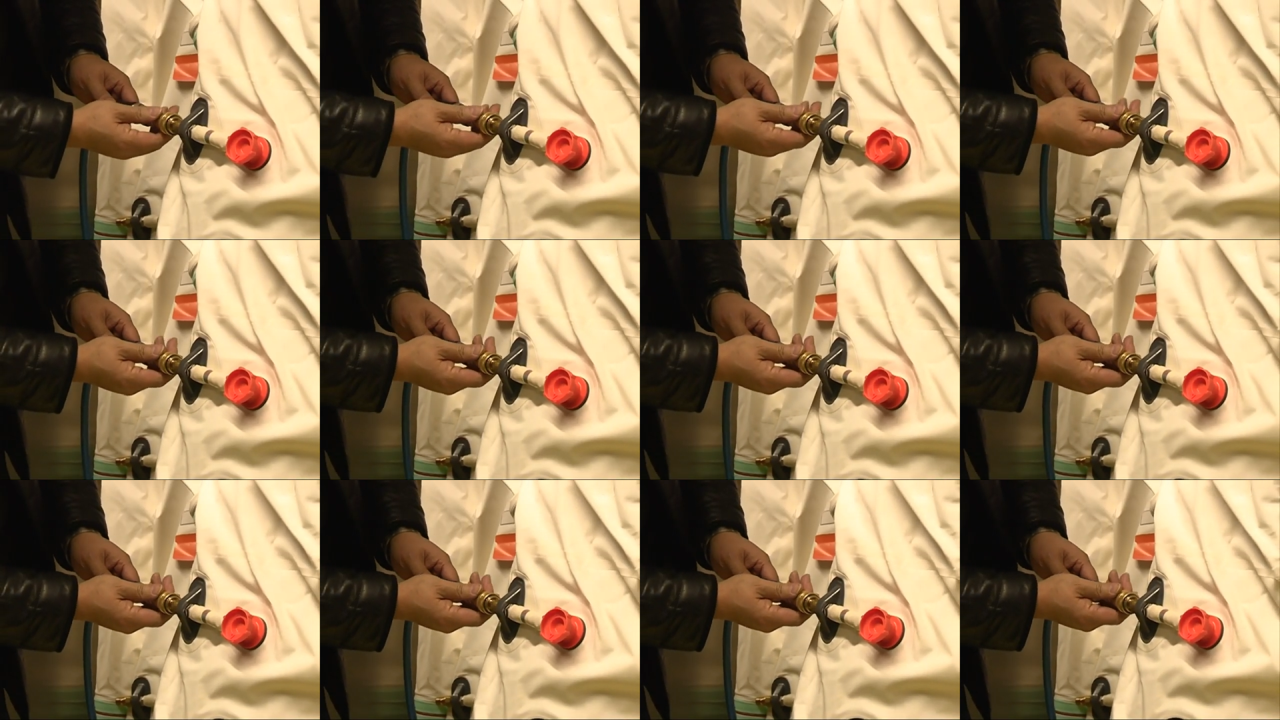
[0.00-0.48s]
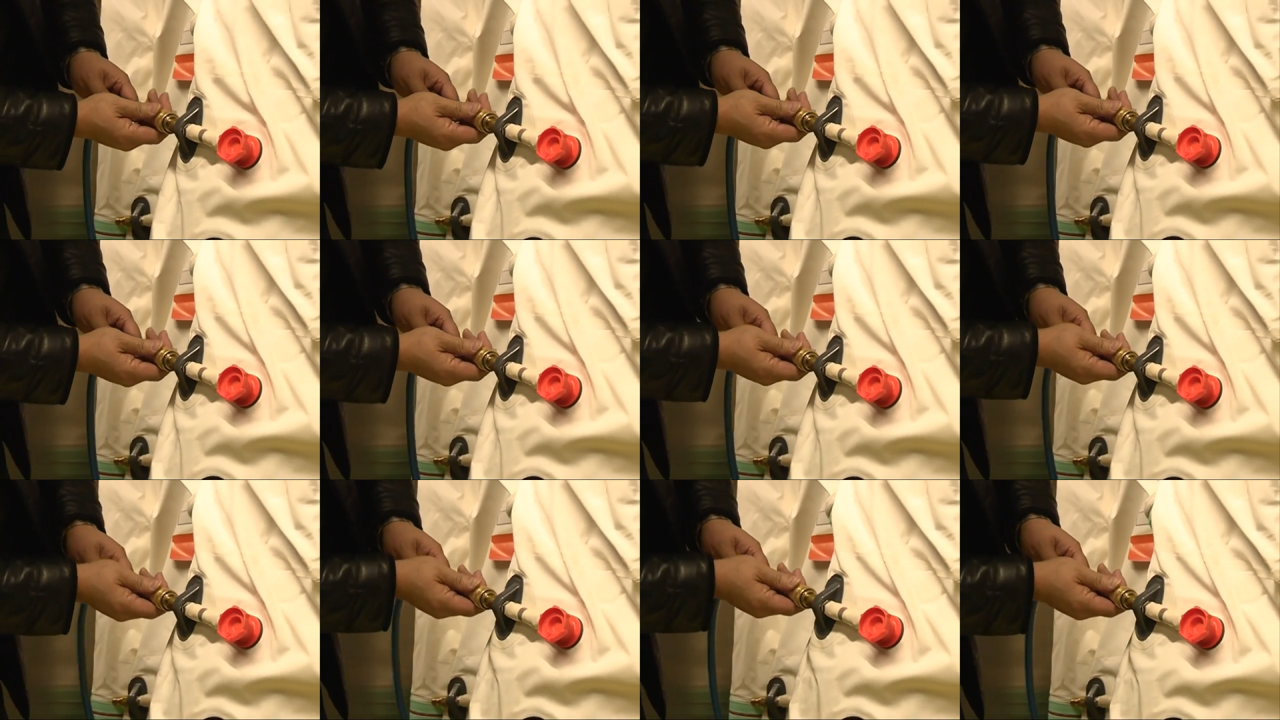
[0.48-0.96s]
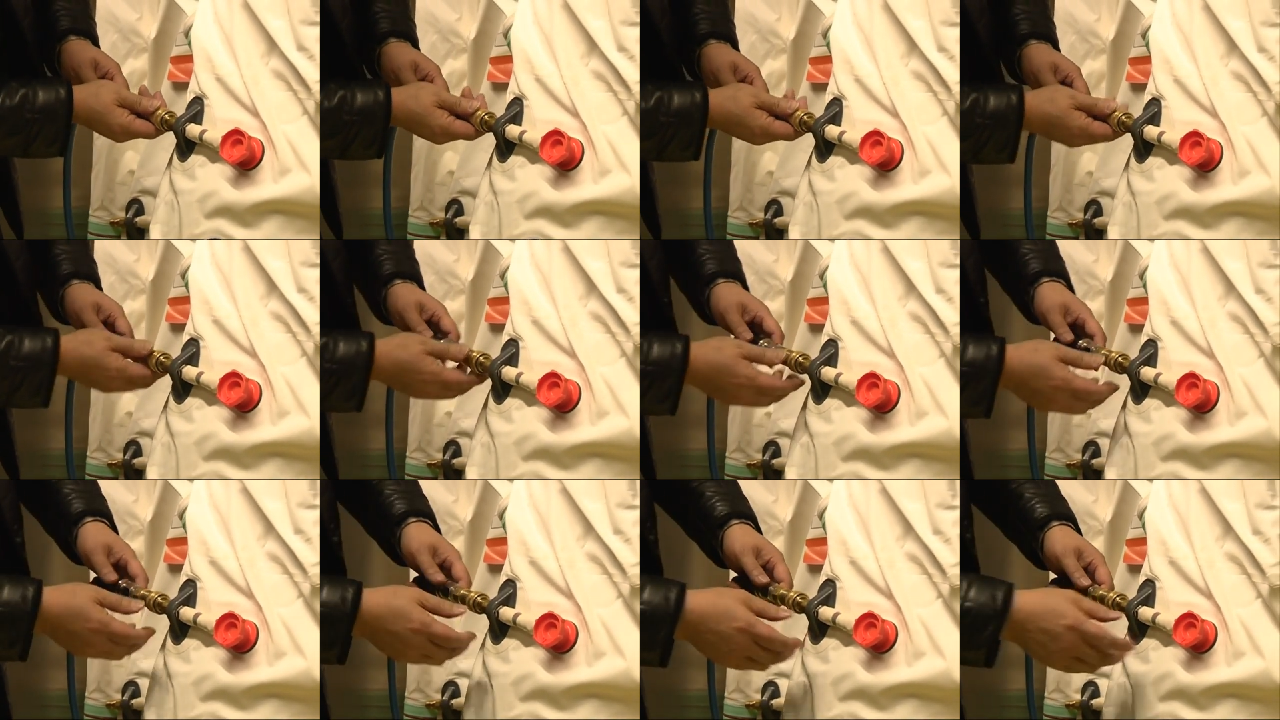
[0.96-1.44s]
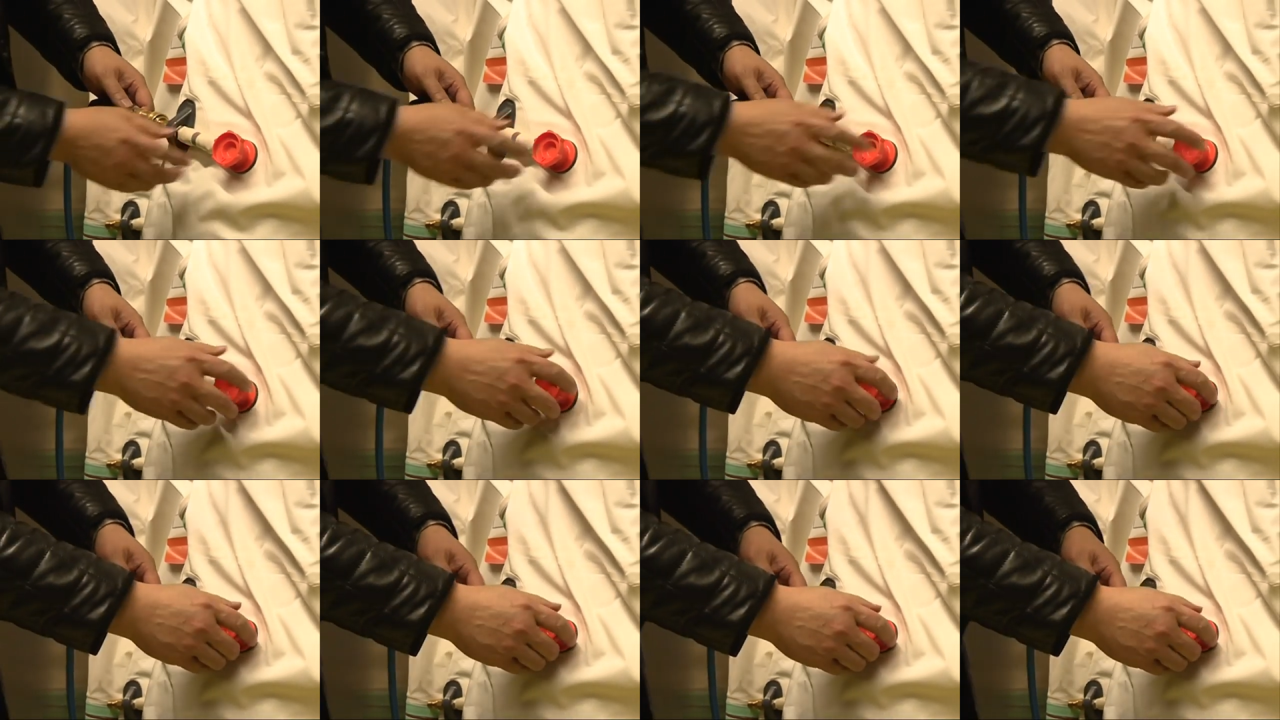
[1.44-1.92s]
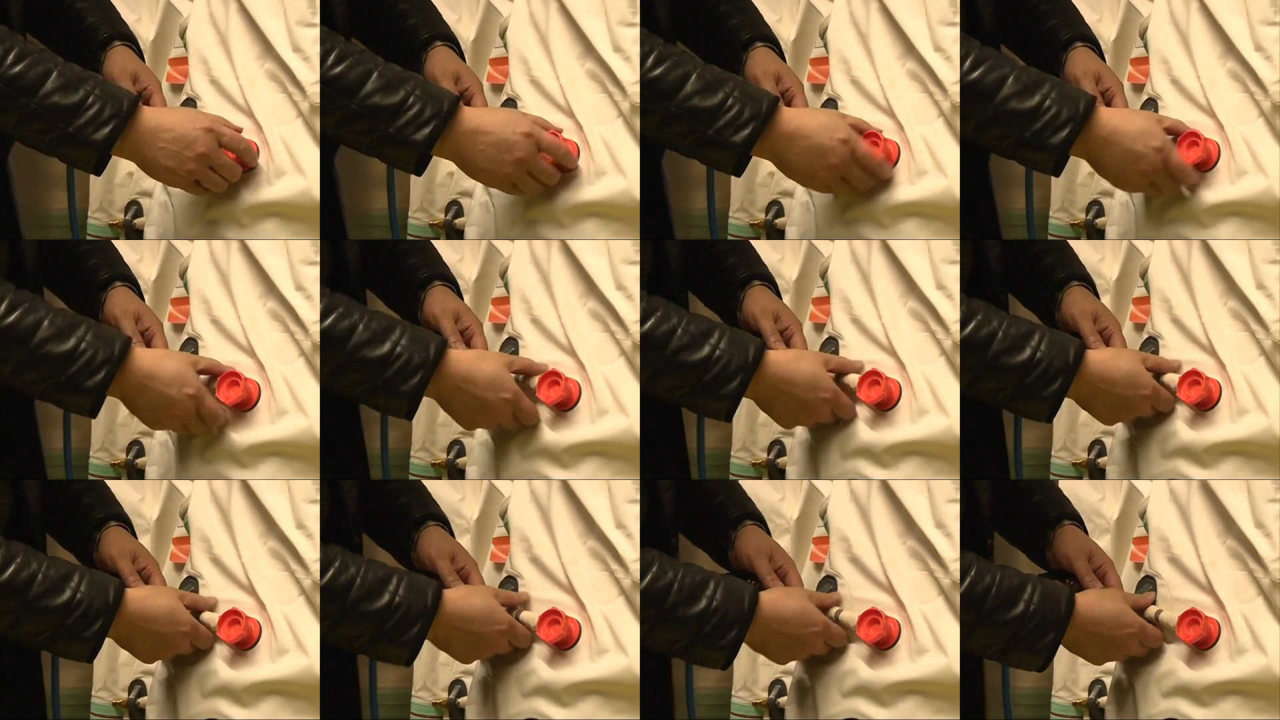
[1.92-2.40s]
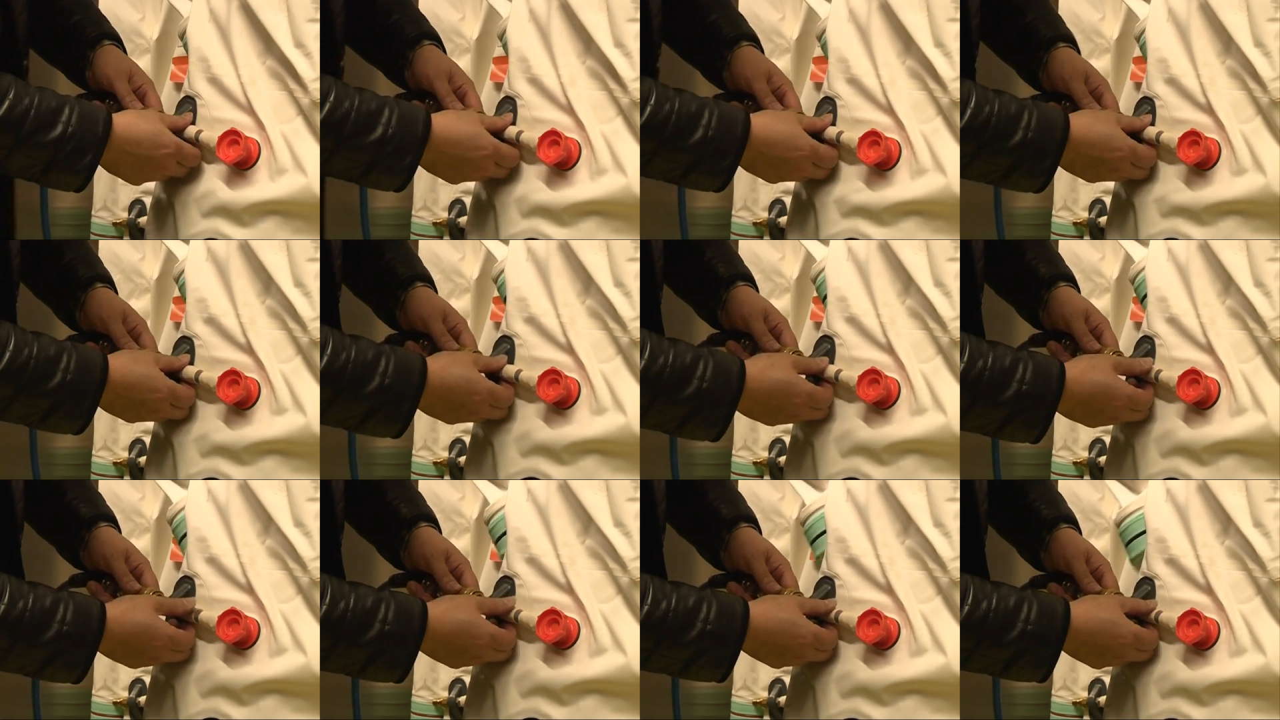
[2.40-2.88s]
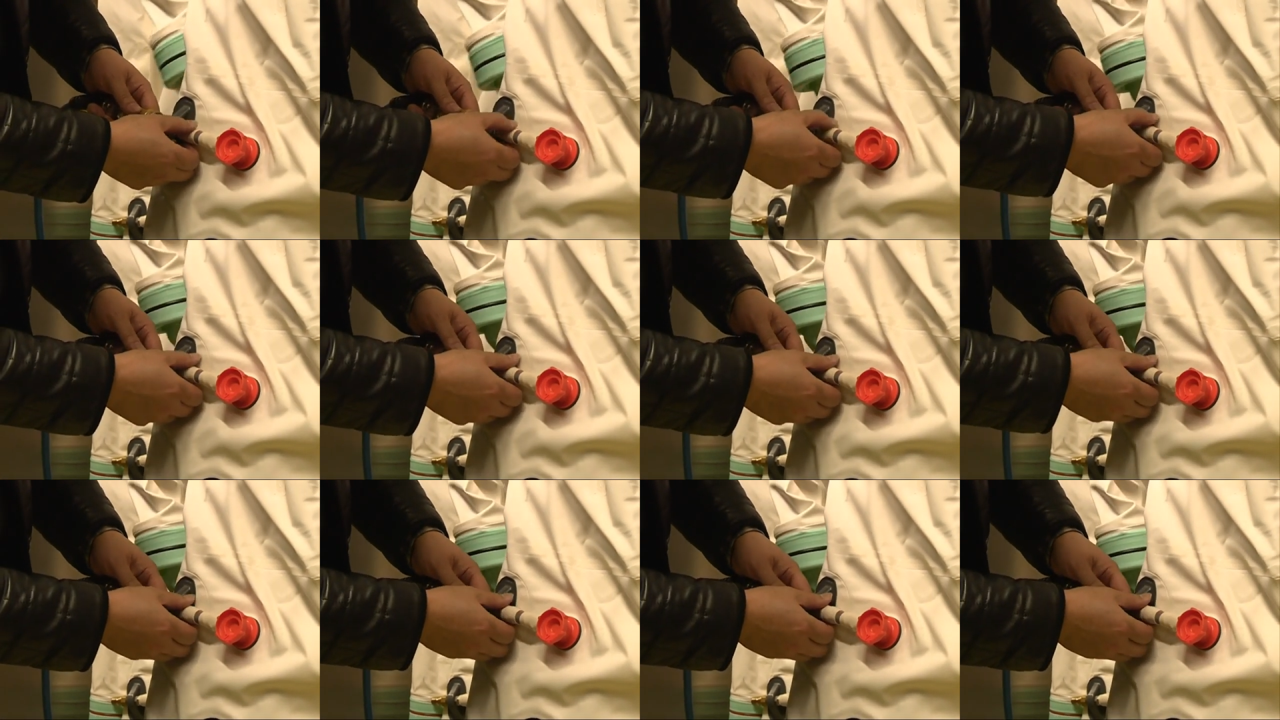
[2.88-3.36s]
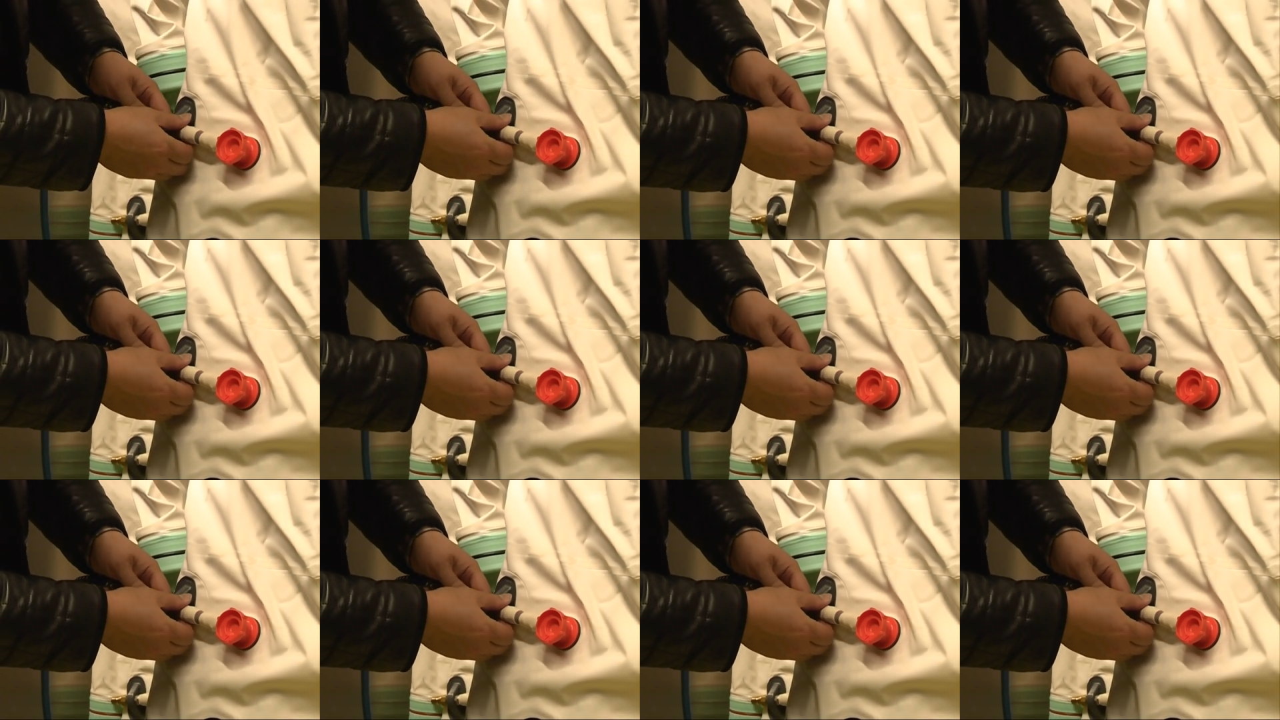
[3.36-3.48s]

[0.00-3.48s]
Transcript: Nobody's mouth can be seen.